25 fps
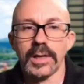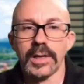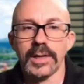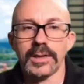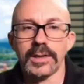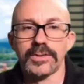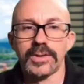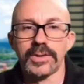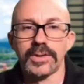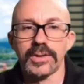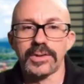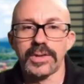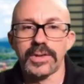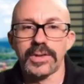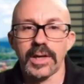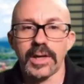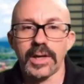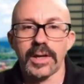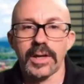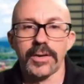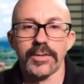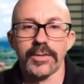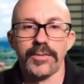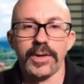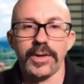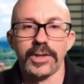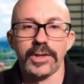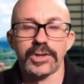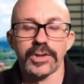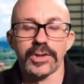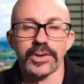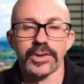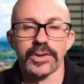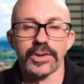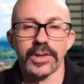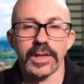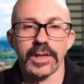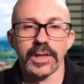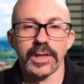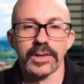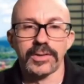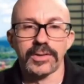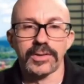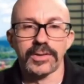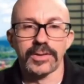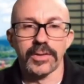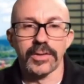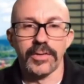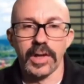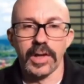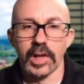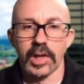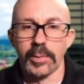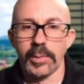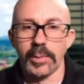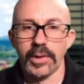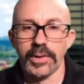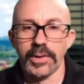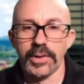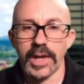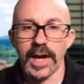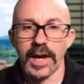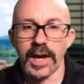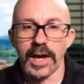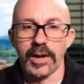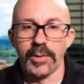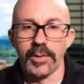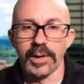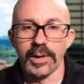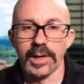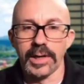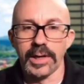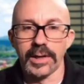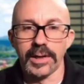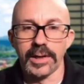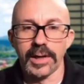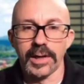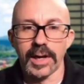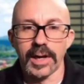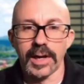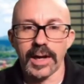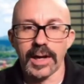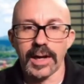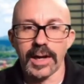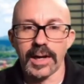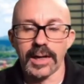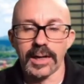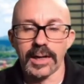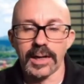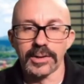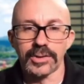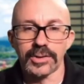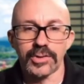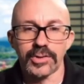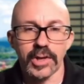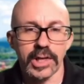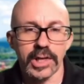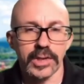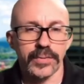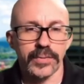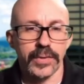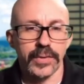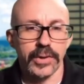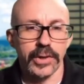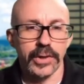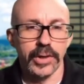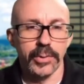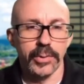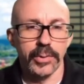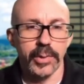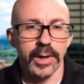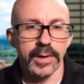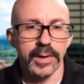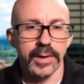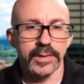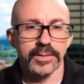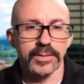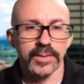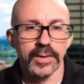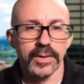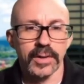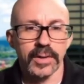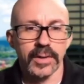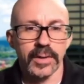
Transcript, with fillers: is this a feature that's available now in uh, Stratusphere U X?